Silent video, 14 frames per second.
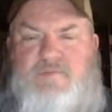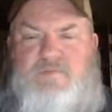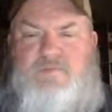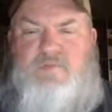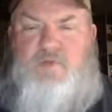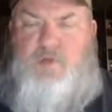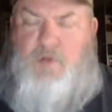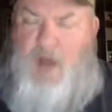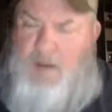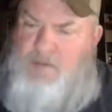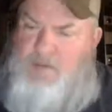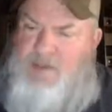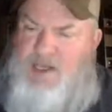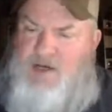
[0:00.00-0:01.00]

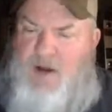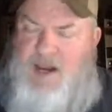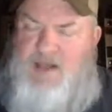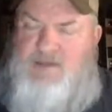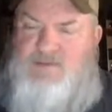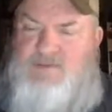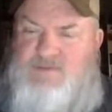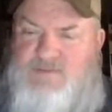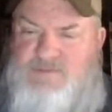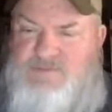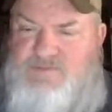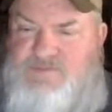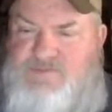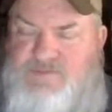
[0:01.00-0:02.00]
Probably, Grant.
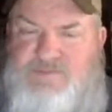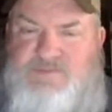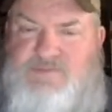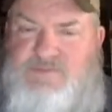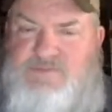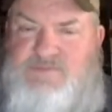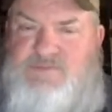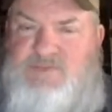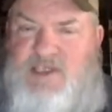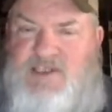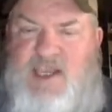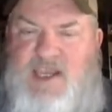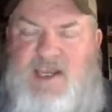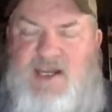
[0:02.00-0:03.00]
I
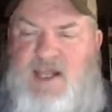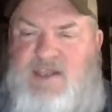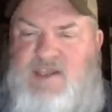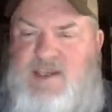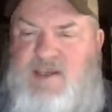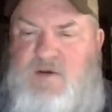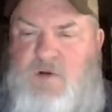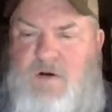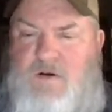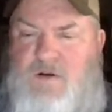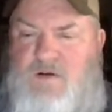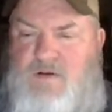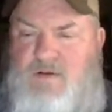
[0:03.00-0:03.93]
think you are.